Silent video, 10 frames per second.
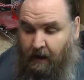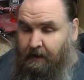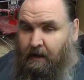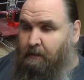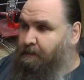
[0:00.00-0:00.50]

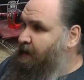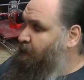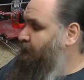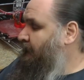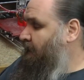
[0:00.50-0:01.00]
Another big
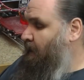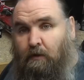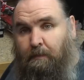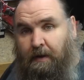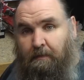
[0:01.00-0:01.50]
thing
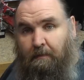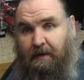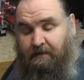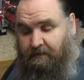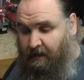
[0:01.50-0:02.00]
that people have
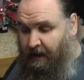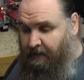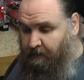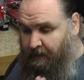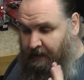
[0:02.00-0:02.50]
been
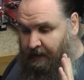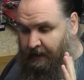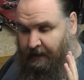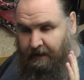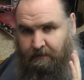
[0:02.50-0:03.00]
saying to me
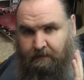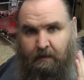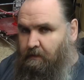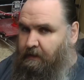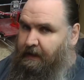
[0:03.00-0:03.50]

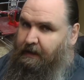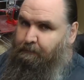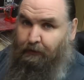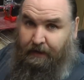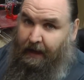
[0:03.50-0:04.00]
is the
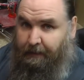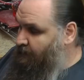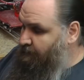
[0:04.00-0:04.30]
print head.